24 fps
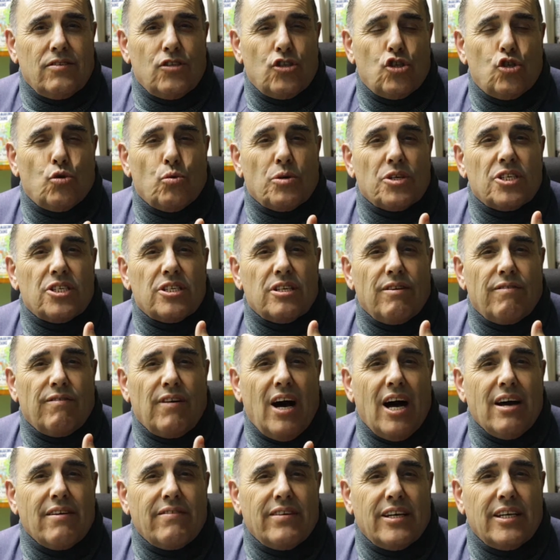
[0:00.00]
to a
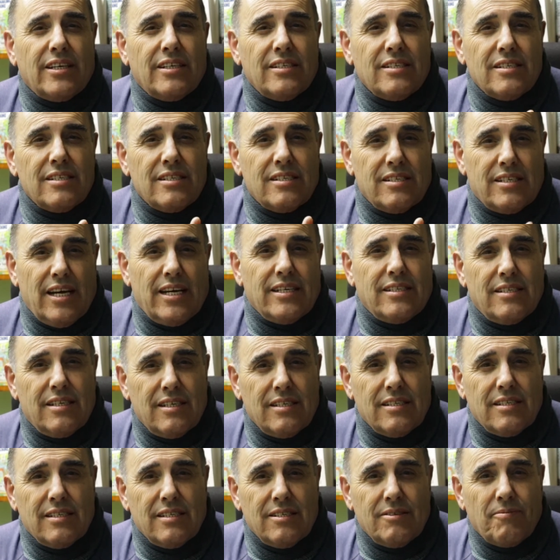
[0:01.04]
surviving
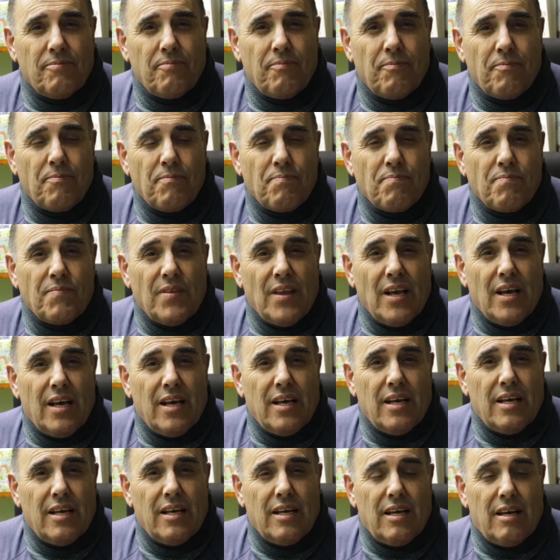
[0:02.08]
status,
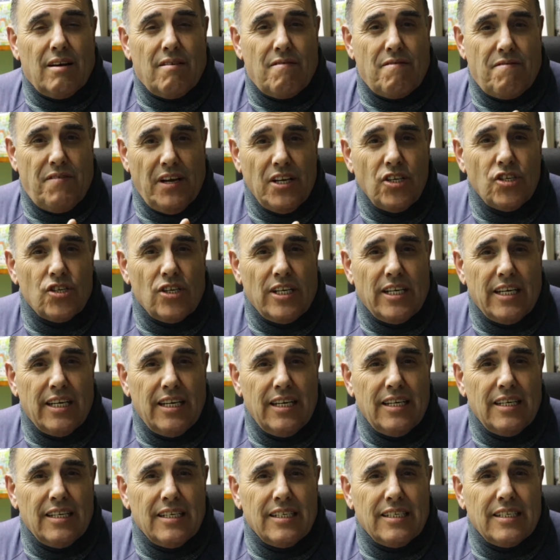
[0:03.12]
eventually
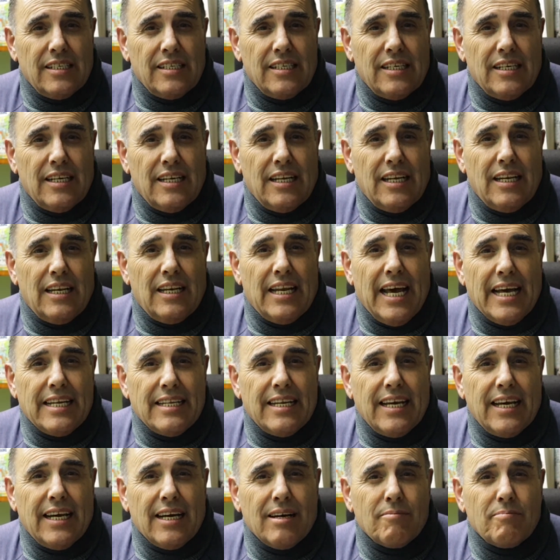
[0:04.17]

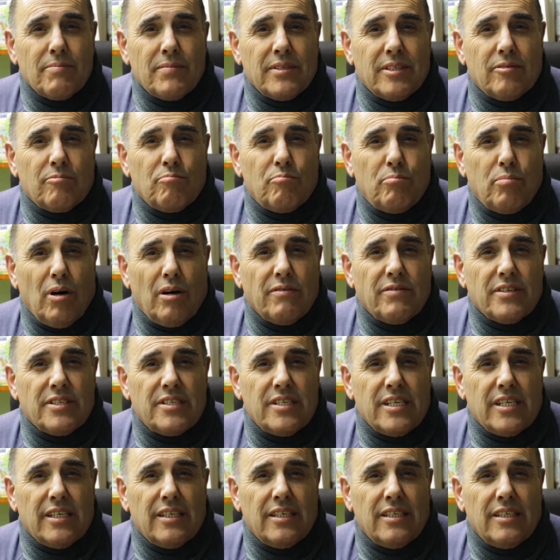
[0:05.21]
landing up in
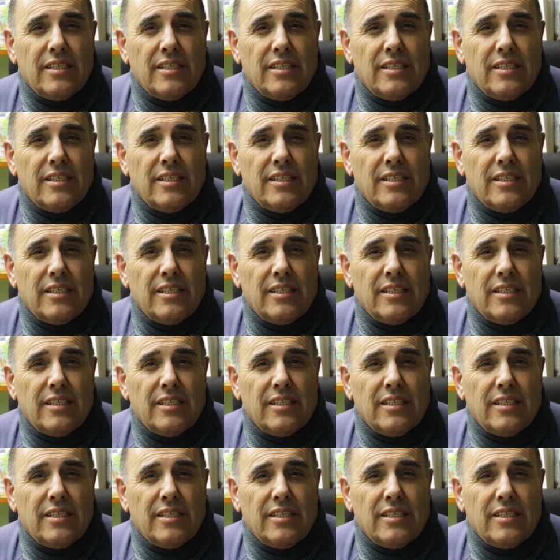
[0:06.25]
poverty.